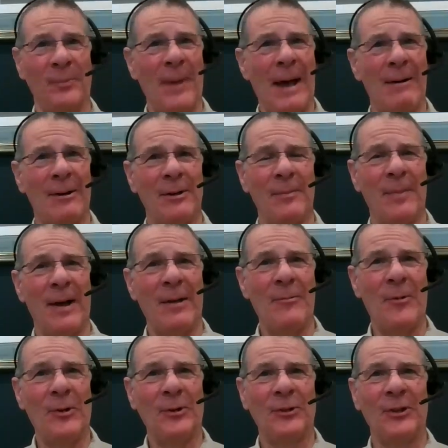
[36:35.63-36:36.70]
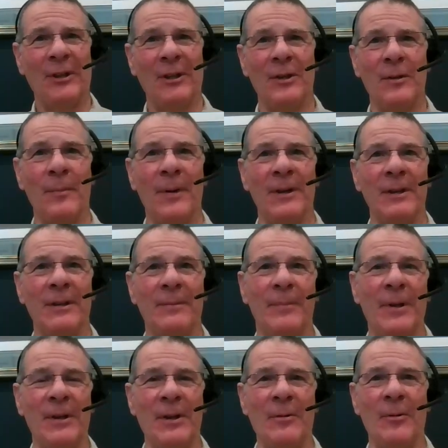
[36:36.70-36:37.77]
is powered by Waterloo, but
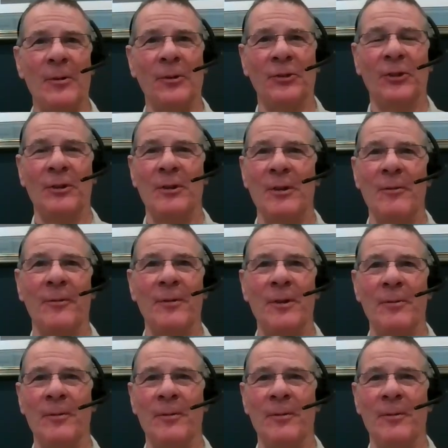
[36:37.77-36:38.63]
you also you